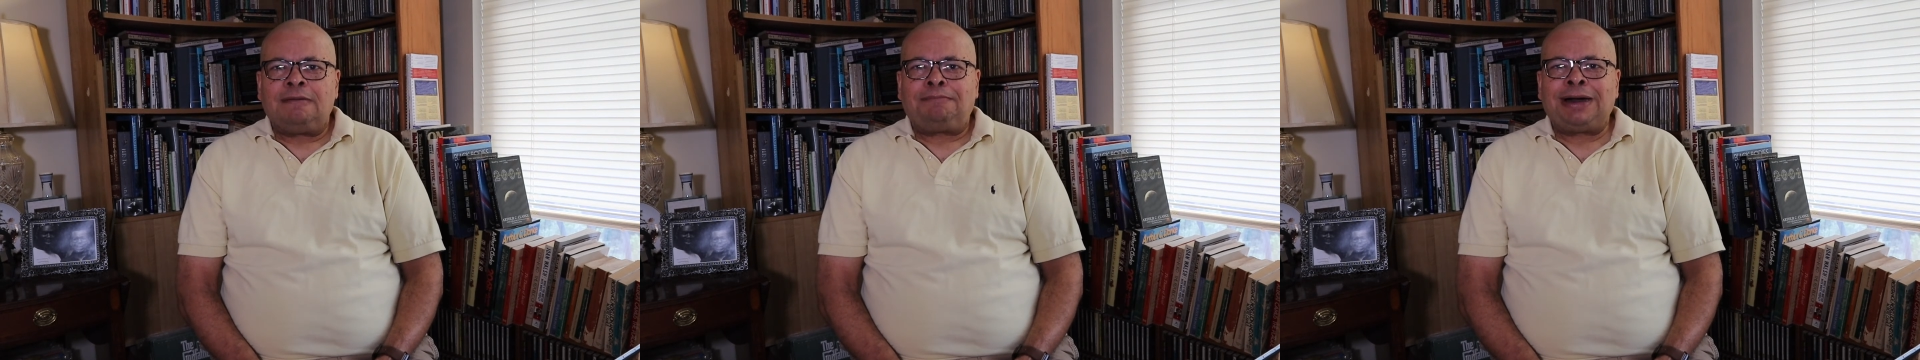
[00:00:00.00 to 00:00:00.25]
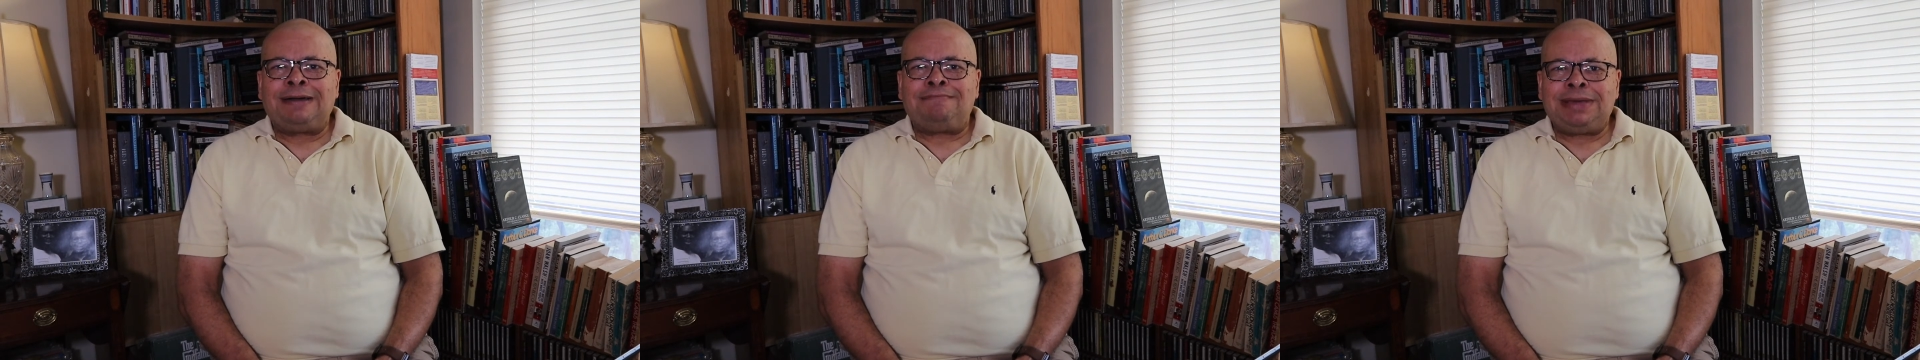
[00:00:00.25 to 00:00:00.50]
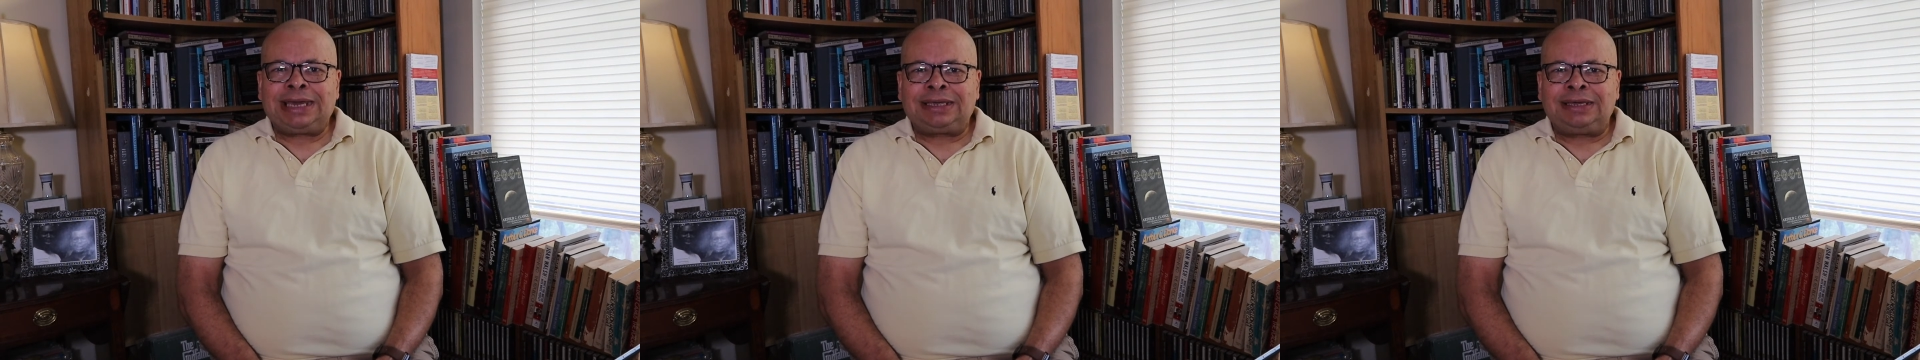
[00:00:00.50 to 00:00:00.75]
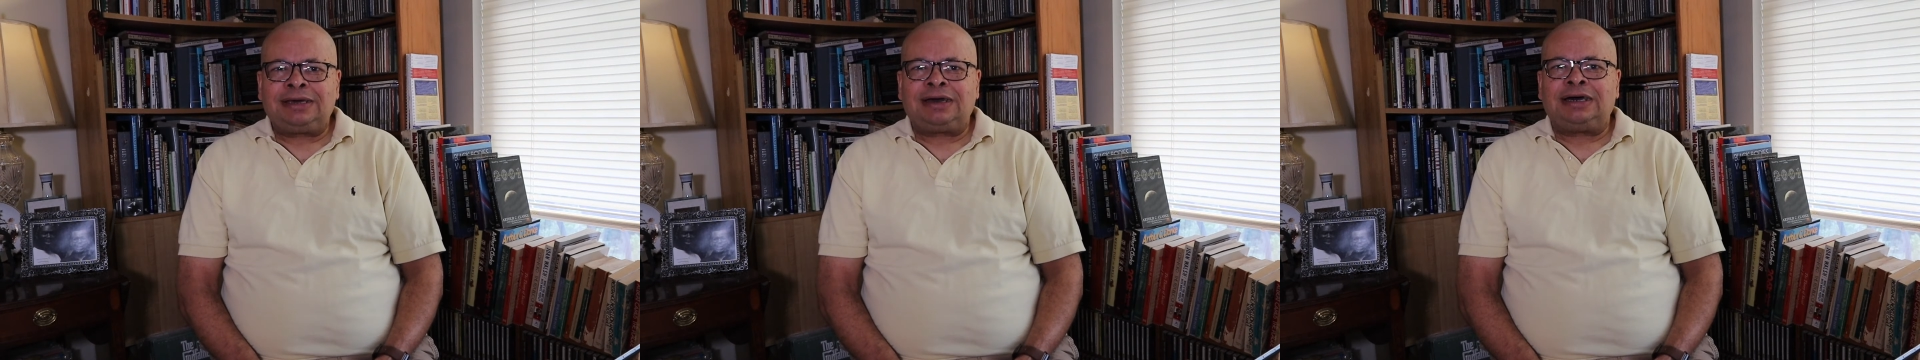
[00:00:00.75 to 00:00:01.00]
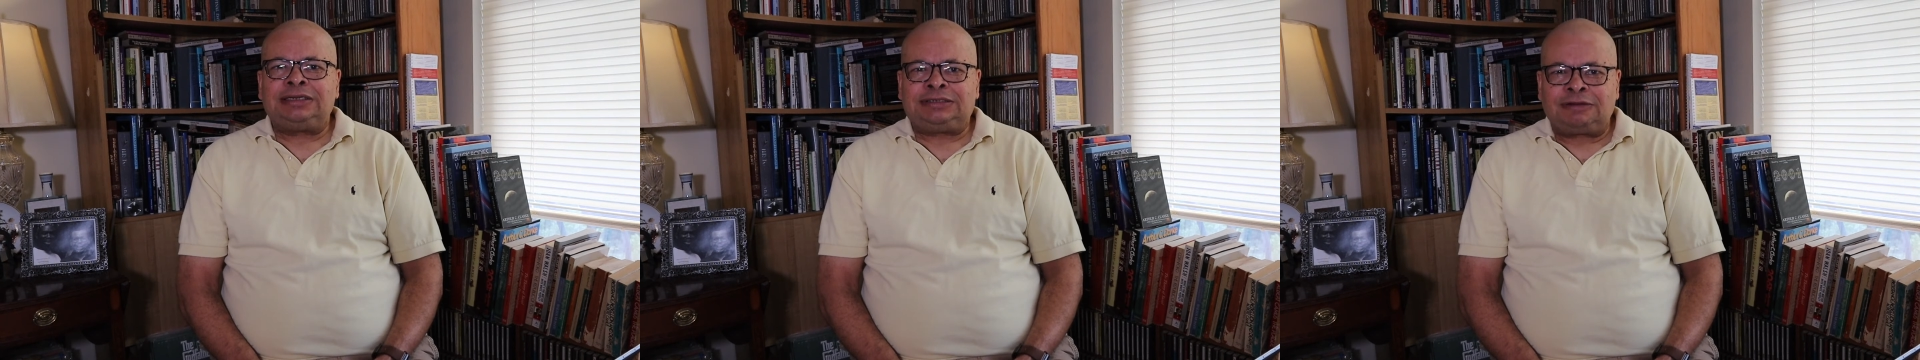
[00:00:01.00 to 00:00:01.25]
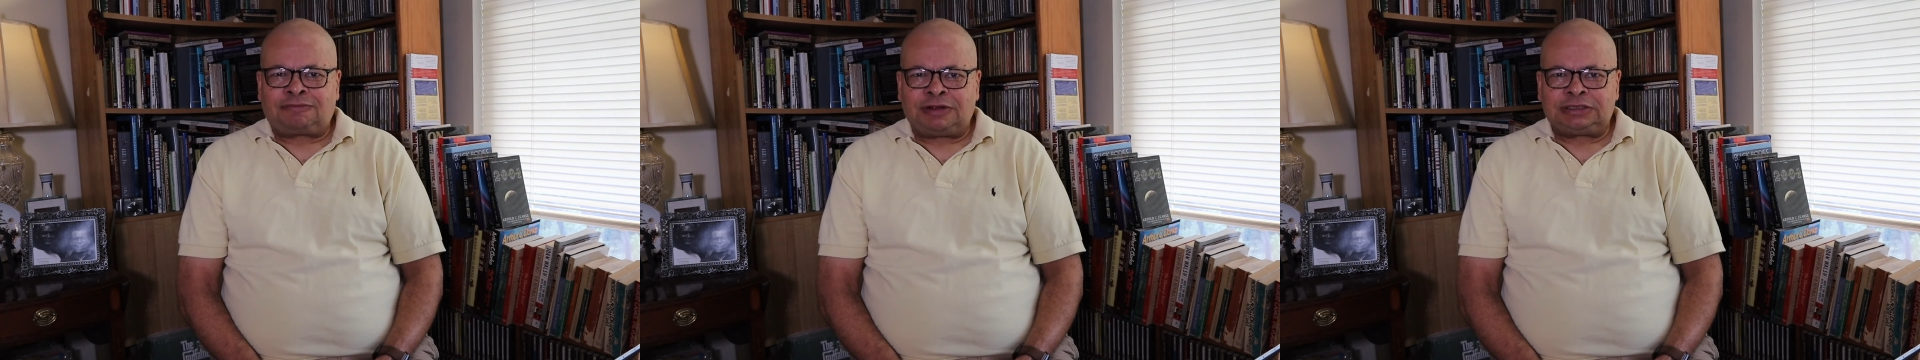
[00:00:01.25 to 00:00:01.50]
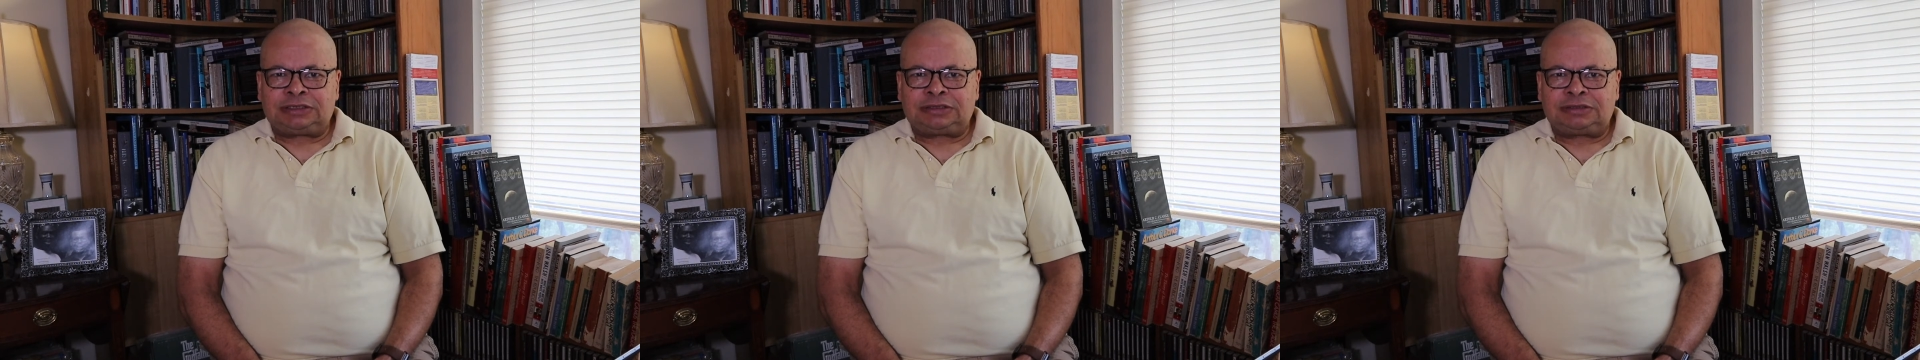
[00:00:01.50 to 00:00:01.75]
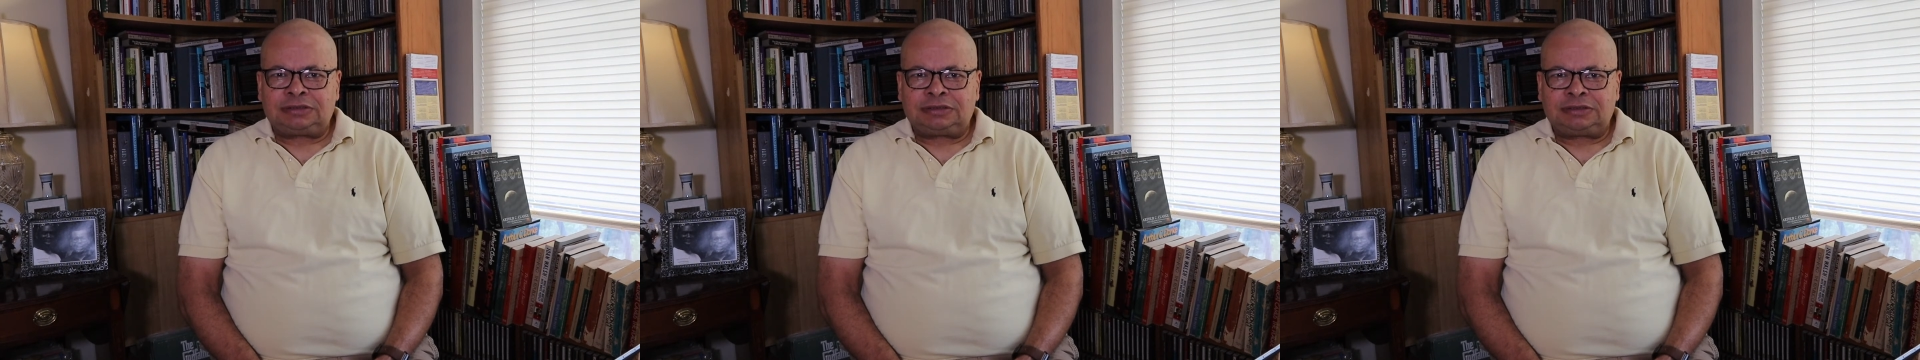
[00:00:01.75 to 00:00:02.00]
by making a
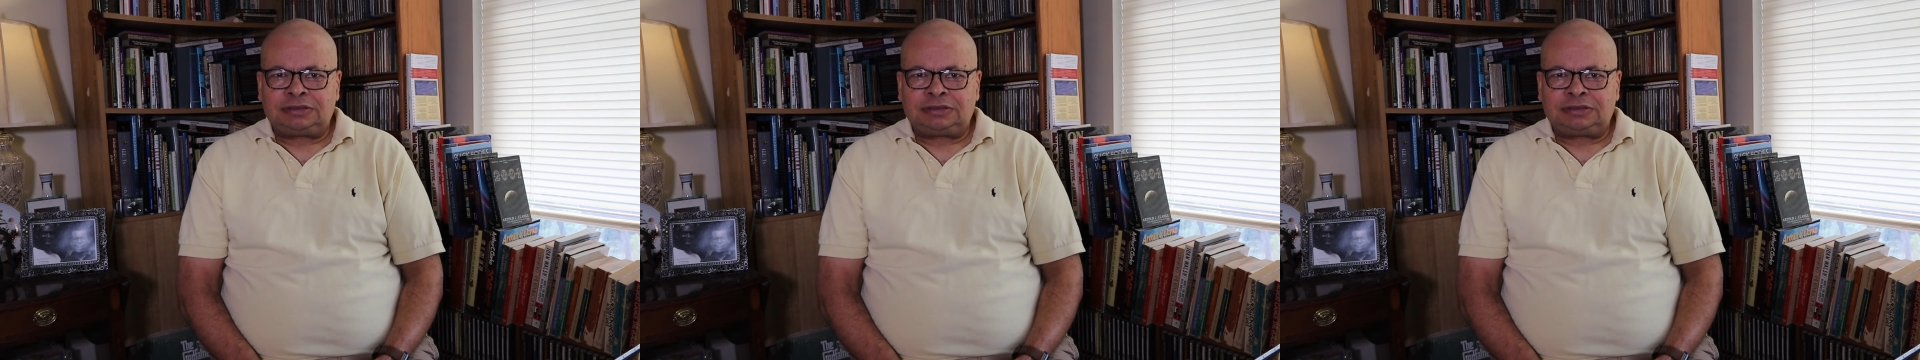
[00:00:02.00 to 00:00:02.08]
difference.